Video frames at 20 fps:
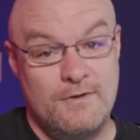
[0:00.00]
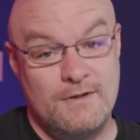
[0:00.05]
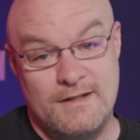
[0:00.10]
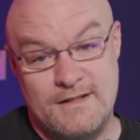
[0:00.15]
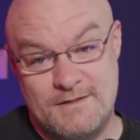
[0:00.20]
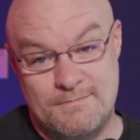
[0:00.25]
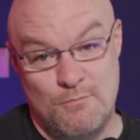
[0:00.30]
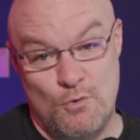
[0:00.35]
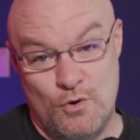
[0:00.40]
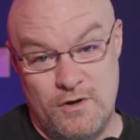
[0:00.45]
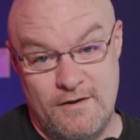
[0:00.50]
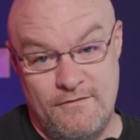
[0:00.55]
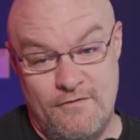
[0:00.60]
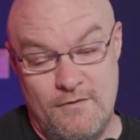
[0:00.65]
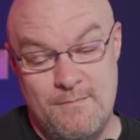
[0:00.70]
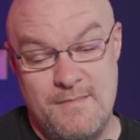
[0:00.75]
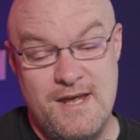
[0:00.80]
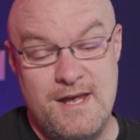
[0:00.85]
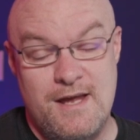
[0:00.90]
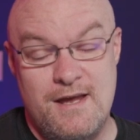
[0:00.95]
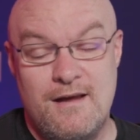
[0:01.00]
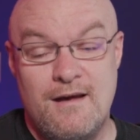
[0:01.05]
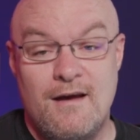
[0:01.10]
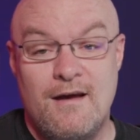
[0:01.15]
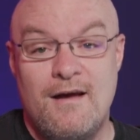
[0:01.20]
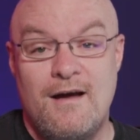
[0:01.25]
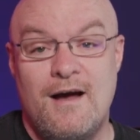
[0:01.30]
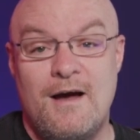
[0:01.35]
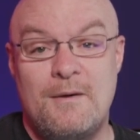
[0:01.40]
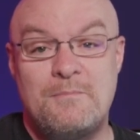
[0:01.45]
at least morning for me,
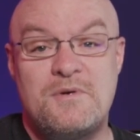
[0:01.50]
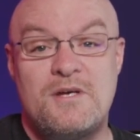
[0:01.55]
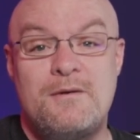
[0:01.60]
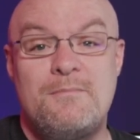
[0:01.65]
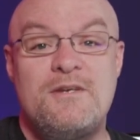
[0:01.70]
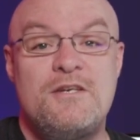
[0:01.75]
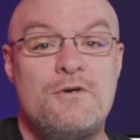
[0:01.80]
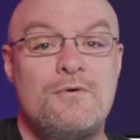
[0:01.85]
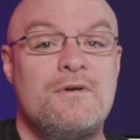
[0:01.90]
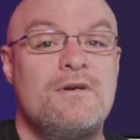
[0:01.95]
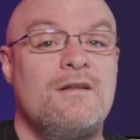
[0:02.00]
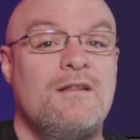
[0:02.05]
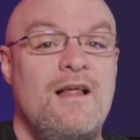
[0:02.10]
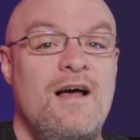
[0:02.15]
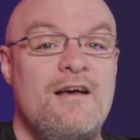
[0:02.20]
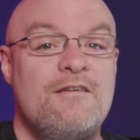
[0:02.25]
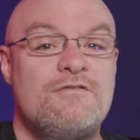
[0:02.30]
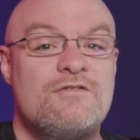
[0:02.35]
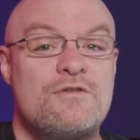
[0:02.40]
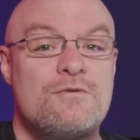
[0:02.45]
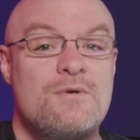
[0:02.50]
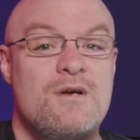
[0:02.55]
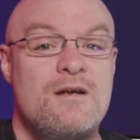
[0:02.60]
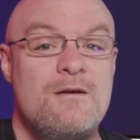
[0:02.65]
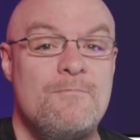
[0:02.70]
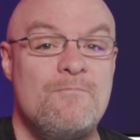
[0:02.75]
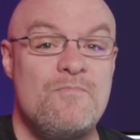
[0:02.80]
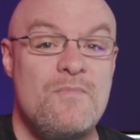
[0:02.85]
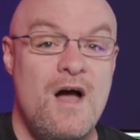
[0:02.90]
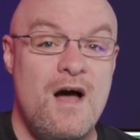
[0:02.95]
I'm going to be doing a live
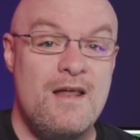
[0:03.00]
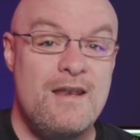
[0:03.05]
stream